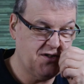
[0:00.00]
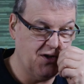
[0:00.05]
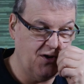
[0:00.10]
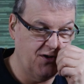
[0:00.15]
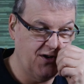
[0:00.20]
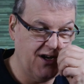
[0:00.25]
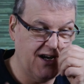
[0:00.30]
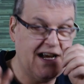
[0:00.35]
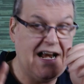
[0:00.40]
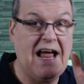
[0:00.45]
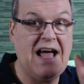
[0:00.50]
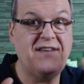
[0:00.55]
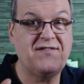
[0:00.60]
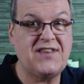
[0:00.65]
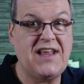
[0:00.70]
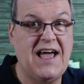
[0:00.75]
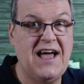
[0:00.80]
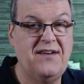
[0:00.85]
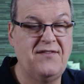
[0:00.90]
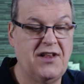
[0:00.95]
So you're going
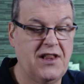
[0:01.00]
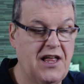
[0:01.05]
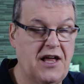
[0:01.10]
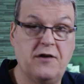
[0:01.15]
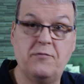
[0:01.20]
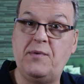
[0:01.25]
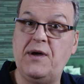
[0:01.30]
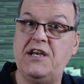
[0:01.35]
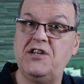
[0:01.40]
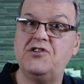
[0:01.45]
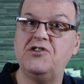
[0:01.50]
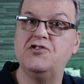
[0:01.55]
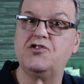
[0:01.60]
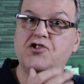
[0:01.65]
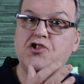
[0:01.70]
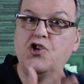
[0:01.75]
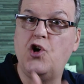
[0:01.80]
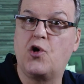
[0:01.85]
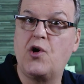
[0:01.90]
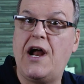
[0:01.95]
to have a lot of
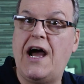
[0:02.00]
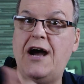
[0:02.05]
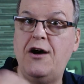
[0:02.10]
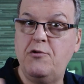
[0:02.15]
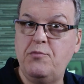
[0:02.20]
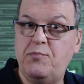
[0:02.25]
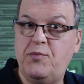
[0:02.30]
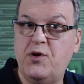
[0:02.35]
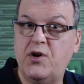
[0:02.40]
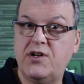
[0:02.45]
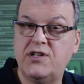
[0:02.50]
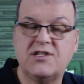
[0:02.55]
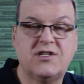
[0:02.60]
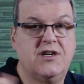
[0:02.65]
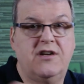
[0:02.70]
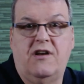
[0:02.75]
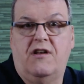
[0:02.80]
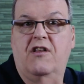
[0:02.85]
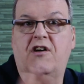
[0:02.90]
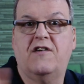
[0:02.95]
patience. Your output is
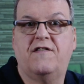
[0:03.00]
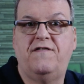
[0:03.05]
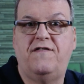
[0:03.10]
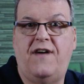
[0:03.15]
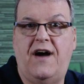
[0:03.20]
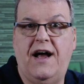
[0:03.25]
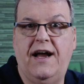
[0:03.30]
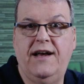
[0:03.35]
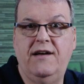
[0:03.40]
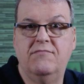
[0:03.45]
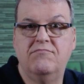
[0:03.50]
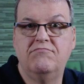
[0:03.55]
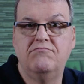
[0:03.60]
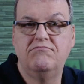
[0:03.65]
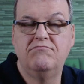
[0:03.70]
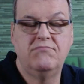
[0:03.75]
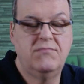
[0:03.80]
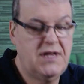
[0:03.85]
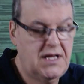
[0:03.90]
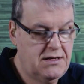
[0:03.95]
going to look fine,
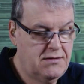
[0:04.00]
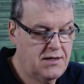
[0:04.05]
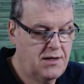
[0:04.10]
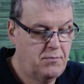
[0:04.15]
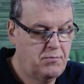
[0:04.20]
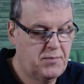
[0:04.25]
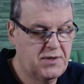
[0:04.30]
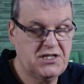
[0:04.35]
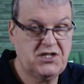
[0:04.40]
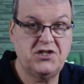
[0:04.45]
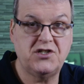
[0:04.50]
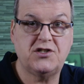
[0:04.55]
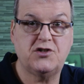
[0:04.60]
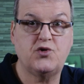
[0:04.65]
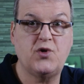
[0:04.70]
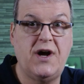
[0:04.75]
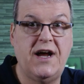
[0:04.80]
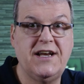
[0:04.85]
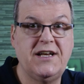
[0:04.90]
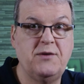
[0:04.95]
but just
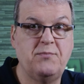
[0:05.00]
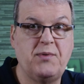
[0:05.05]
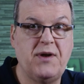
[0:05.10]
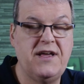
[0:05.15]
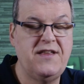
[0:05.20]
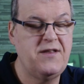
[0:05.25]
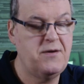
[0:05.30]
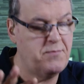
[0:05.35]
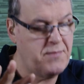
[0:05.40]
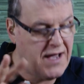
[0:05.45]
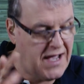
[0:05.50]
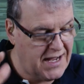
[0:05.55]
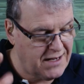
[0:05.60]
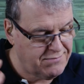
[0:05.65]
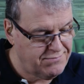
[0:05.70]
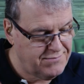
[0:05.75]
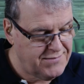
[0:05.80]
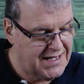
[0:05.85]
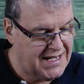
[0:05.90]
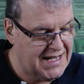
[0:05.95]
trying to play them
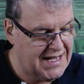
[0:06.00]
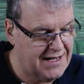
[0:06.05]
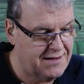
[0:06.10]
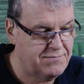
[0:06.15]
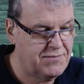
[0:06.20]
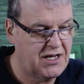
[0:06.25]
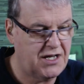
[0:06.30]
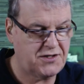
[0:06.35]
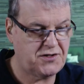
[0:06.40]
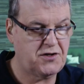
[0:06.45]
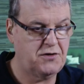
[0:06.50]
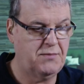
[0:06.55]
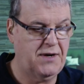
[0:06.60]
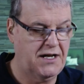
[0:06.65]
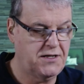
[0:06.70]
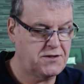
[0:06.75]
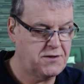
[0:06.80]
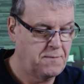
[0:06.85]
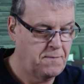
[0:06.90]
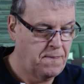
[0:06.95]
back, not so
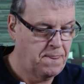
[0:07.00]
much.